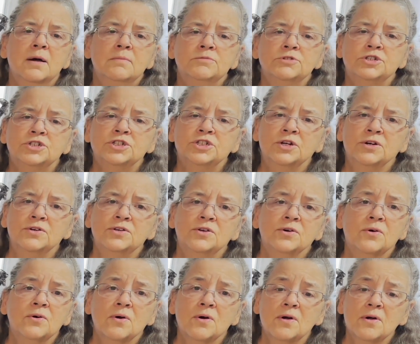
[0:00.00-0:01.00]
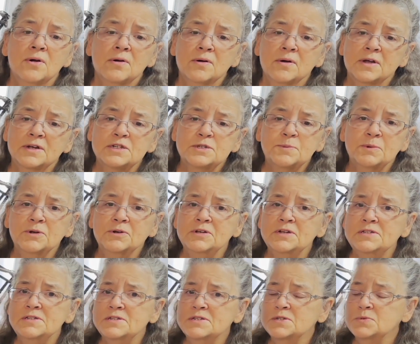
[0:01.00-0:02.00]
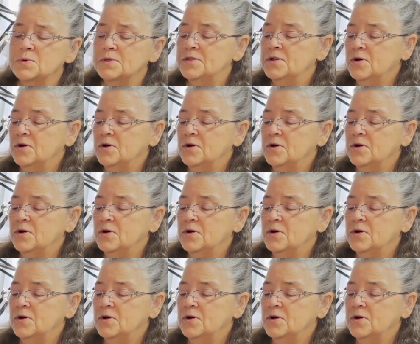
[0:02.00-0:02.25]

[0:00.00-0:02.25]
share your experiences with